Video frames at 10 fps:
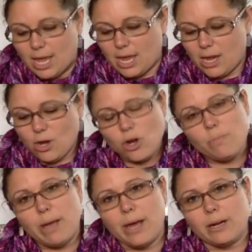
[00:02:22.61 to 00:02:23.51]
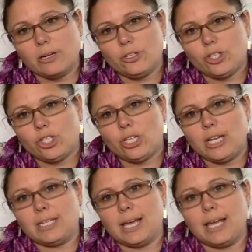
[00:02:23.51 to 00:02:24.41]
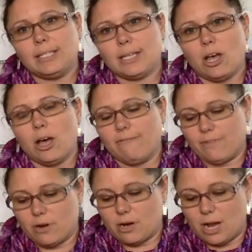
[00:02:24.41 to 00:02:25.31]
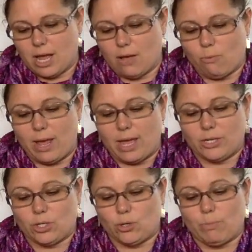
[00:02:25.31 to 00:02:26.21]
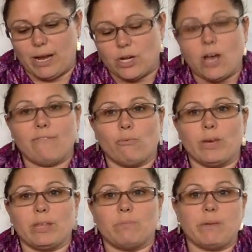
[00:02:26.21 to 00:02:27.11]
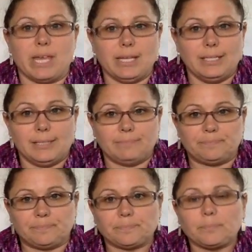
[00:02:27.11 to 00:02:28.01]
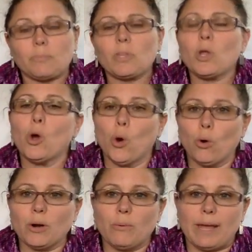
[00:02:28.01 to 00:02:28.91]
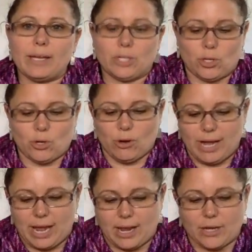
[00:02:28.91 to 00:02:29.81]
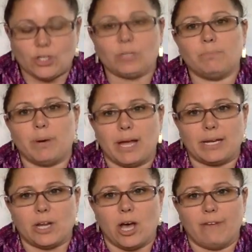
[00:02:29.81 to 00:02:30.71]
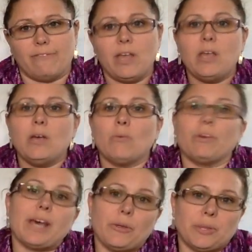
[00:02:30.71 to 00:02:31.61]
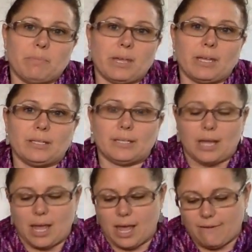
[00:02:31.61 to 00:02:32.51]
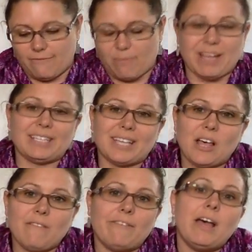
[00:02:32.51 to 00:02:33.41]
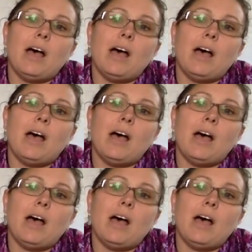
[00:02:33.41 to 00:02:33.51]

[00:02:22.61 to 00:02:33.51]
In her pattern, she does offer a way to bind off with beads or a way to go ahead and just bind off without the beads. And for myself,